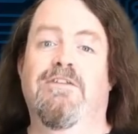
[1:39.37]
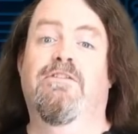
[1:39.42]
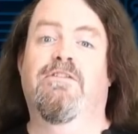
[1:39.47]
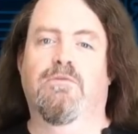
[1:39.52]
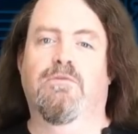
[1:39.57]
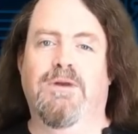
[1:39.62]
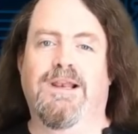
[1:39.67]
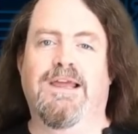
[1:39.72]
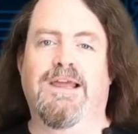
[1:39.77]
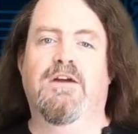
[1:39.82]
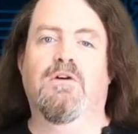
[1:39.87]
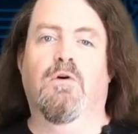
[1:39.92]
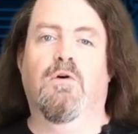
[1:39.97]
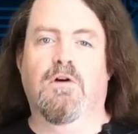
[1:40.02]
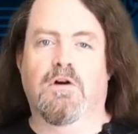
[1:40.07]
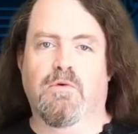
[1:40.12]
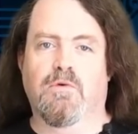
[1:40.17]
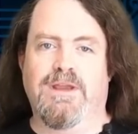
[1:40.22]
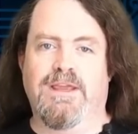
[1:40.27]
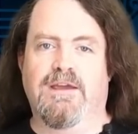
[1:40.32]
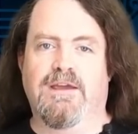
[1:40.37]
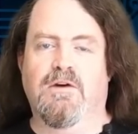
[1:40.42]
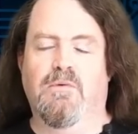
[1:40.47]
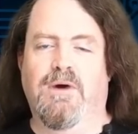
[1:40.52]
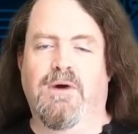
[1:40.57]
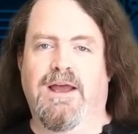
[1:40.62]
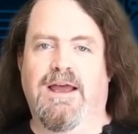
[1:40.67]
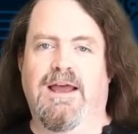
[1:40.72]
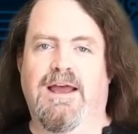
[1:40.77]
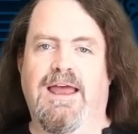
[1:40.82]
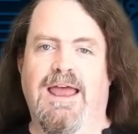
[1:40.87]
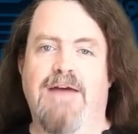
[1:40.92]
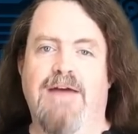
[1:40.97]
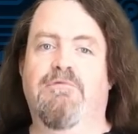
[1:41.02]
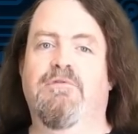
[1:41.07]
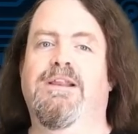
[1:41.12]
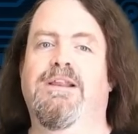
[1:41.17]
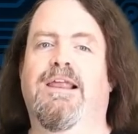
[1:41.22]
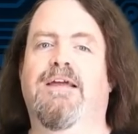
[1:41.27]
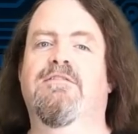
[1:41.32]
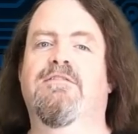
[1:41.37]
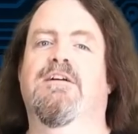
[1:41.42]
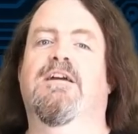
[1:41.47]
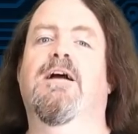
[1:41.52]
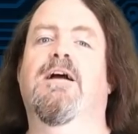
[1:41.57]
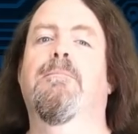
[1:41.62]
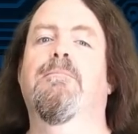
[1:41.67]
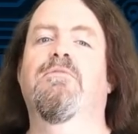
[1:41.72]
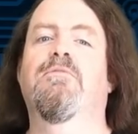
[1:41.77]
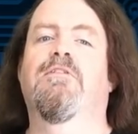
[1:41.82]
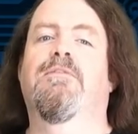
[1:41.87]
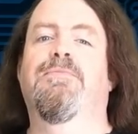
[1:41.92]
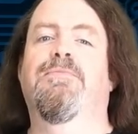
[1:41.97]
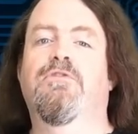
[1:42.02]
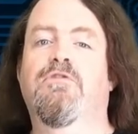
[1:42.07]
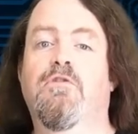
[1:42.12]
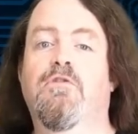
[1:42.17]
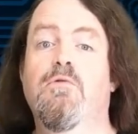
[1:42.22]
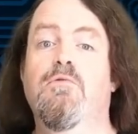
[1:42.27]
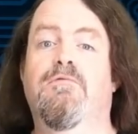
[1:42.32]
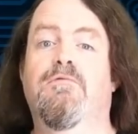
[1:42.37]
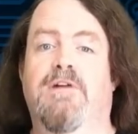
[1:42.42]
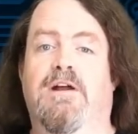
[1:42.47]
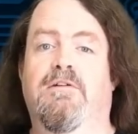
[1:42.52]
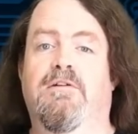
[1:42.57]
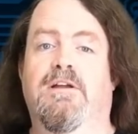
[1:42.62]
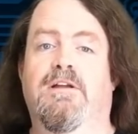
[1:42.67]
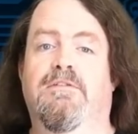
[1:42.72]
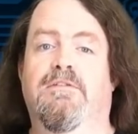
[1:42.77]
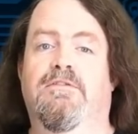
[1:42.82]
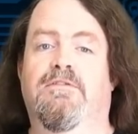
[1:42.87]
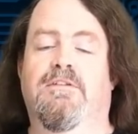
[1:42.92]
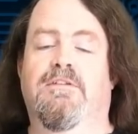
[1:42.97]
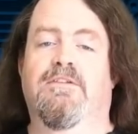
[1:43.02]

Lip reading: Cyrillic, or Greek, where every letter comes in two variants.